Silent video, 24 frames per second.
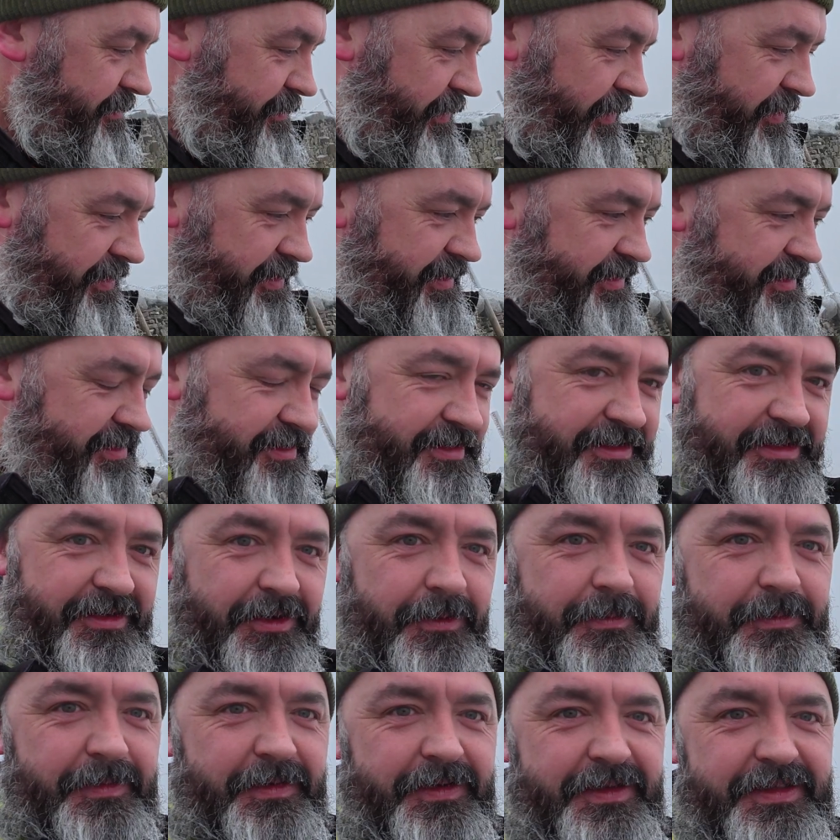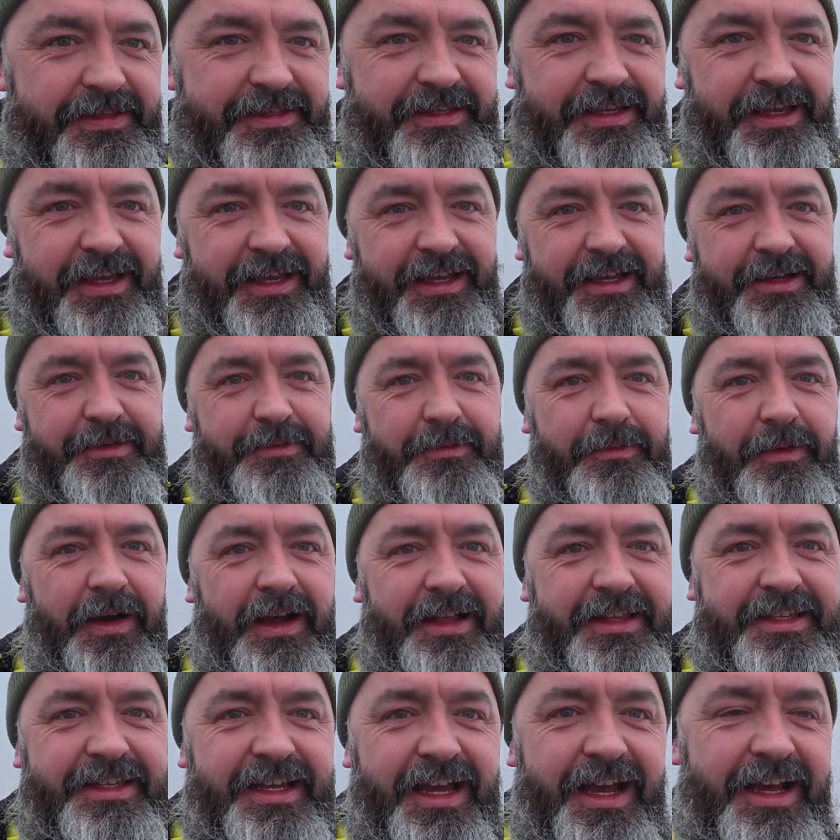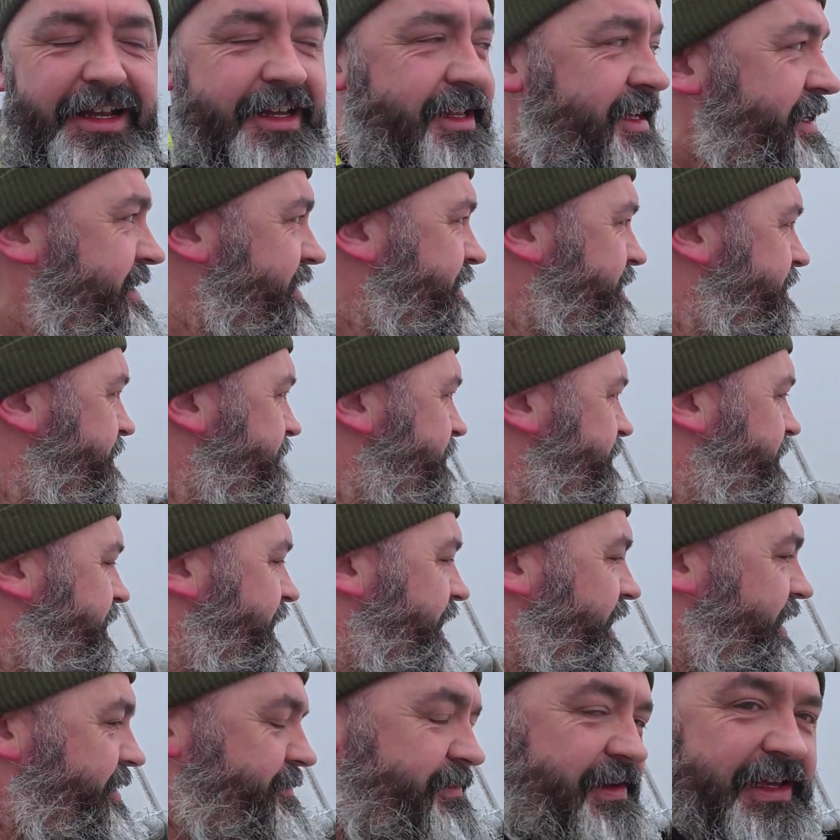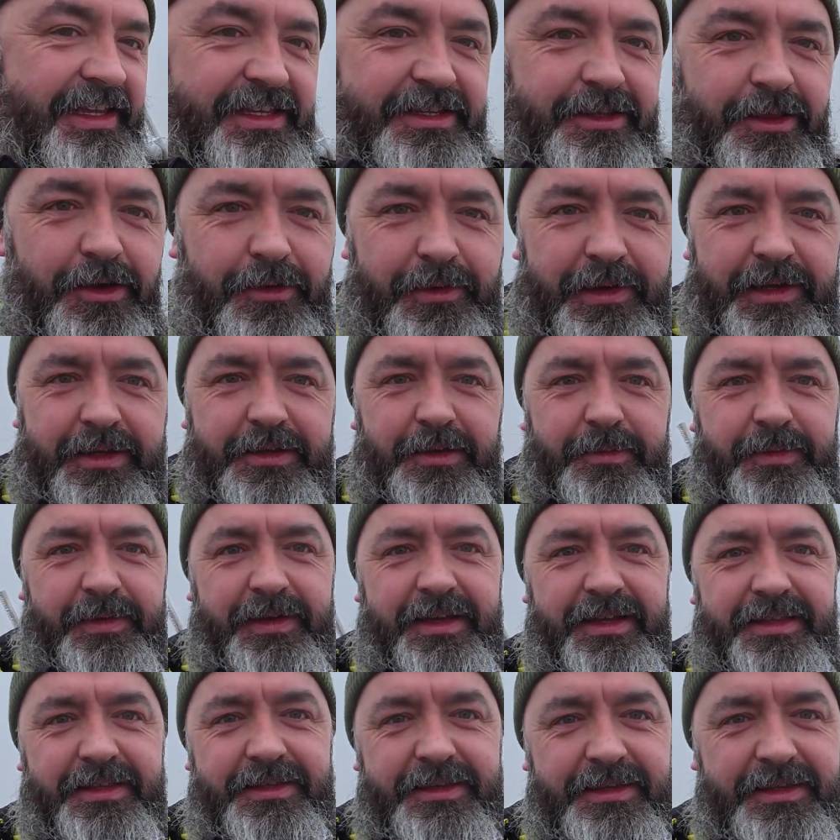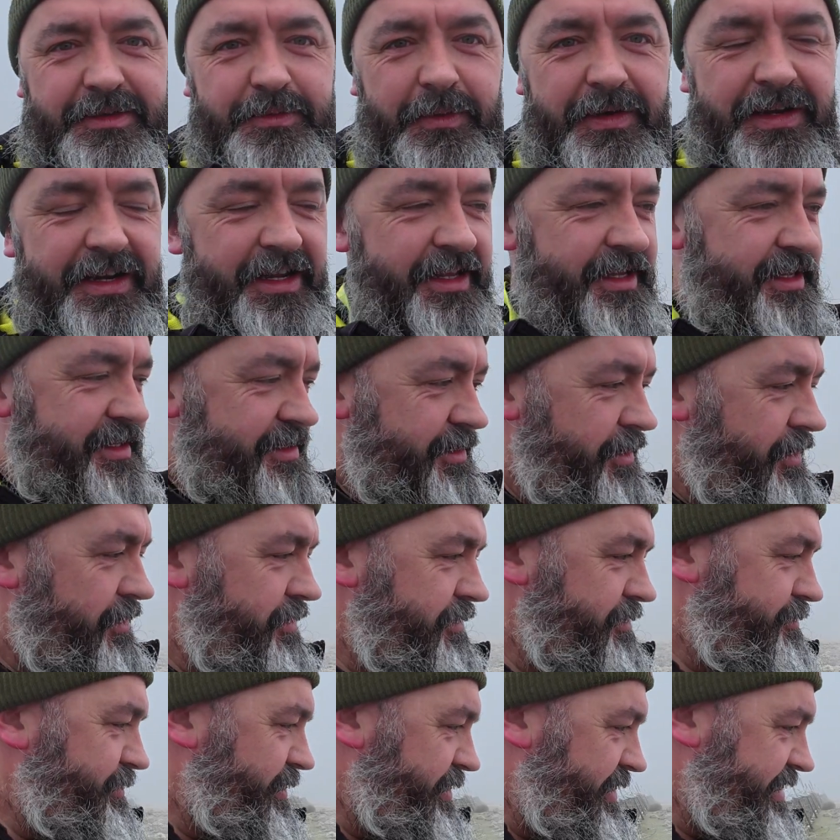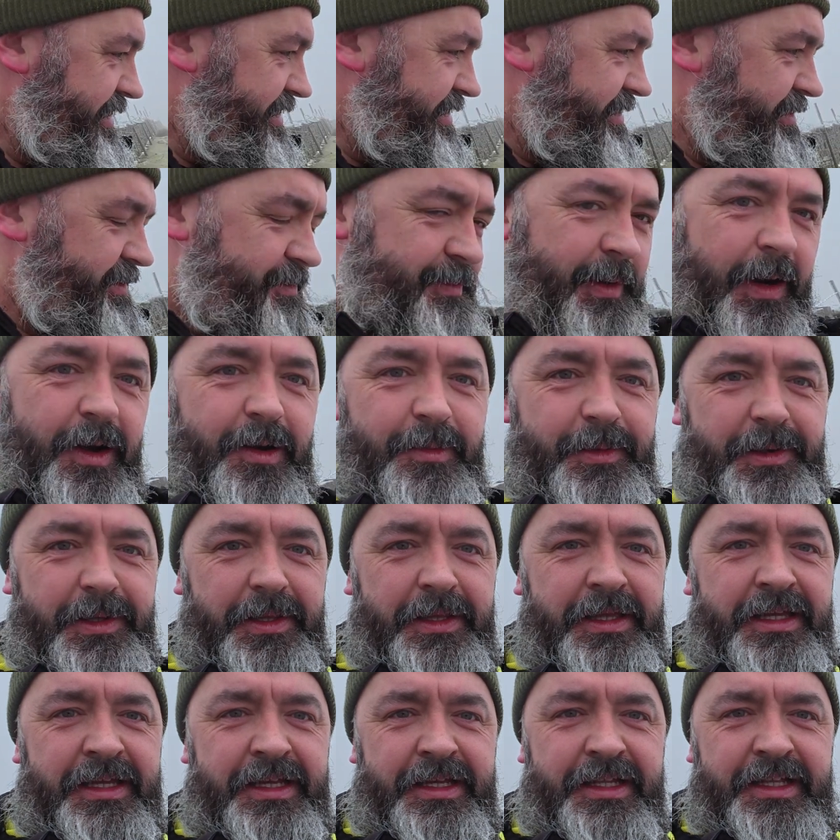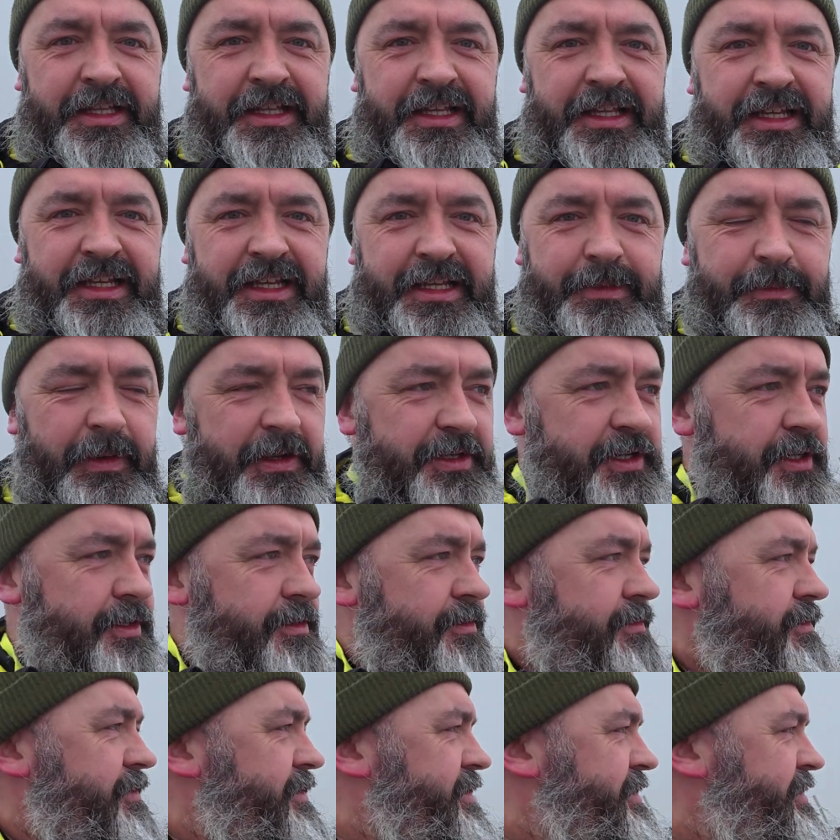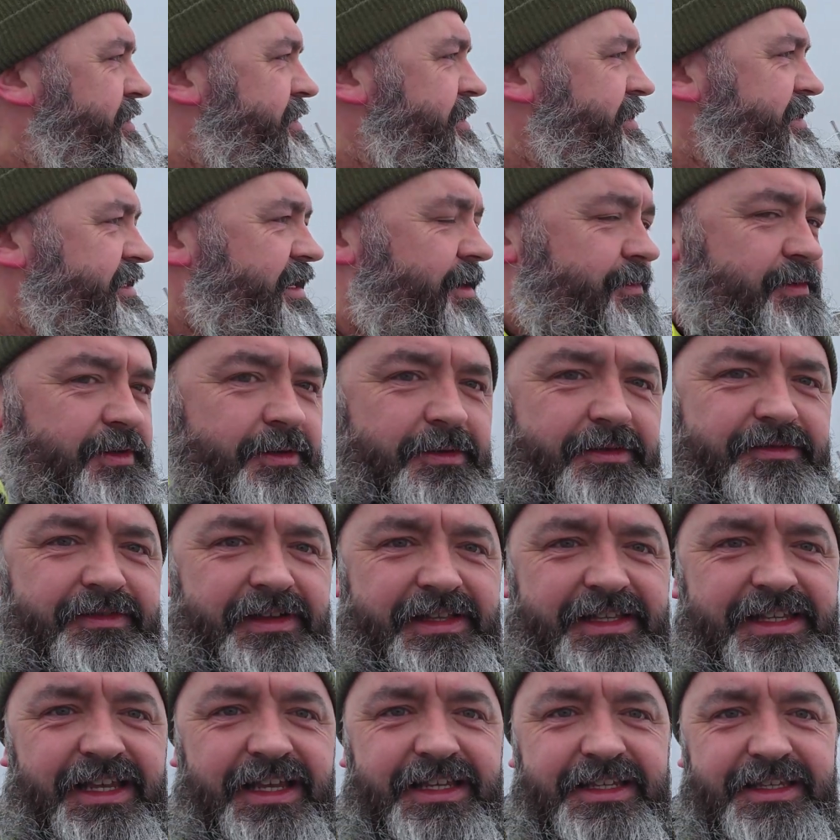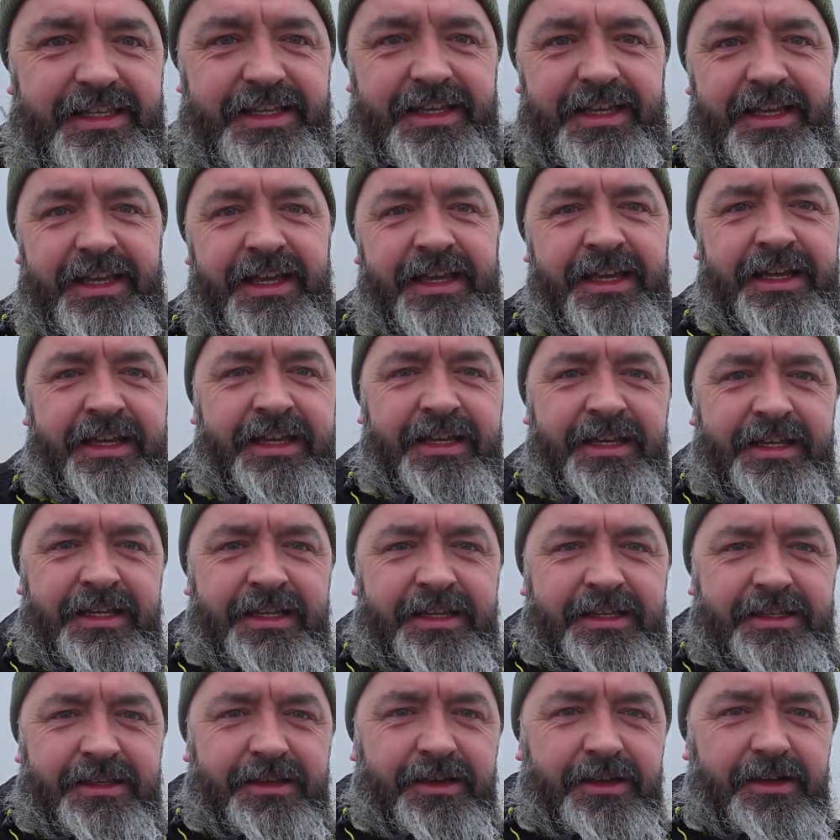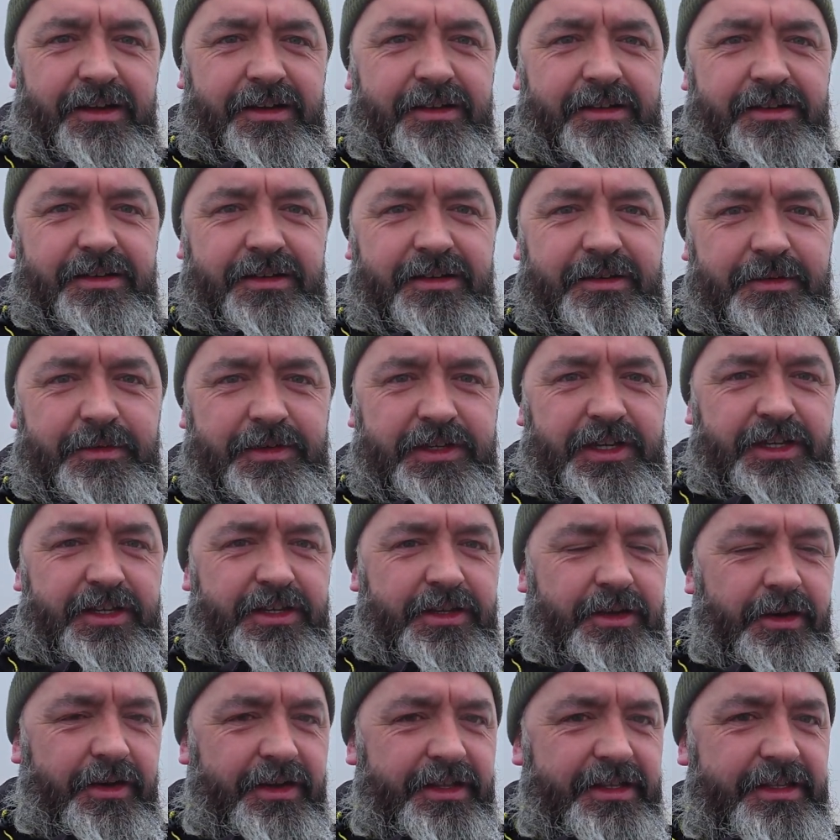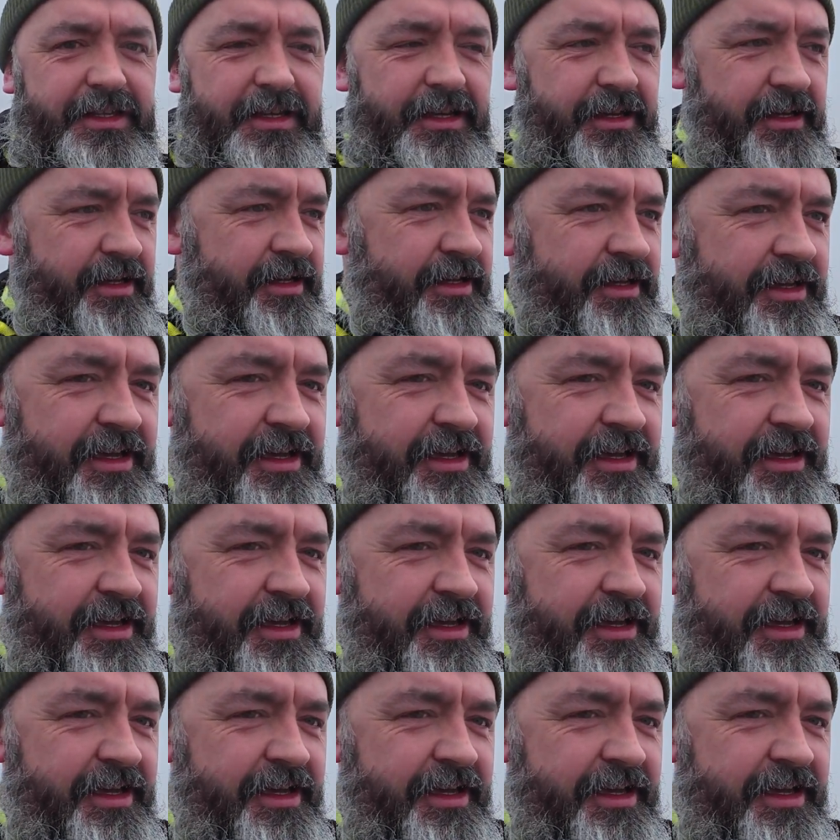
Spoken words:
point up at Whernside. It's glorious up here. It's windy, it's cold, but it's bearable, it's magical, it's absolutely fantastic. So we're just going to